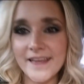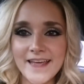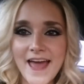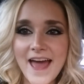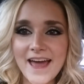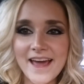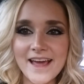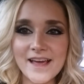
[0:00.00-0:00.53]

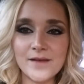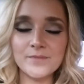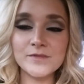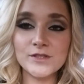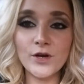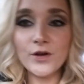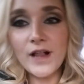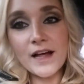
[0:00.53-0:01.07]
Yay!
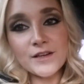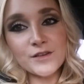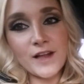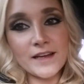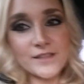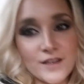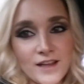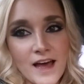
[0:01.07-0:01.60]
So glad you
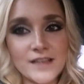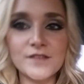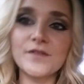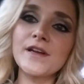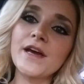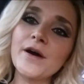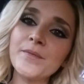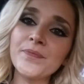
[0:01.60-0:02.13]
liked our last
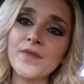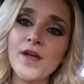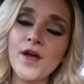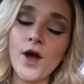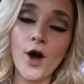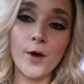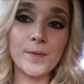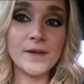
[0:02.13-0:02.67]
video.
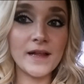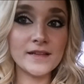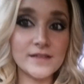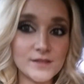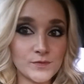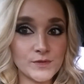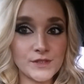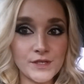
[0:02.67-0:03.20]
Hope you like
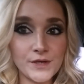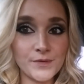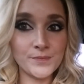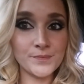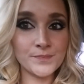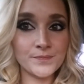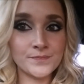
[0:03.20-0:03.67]
this one too.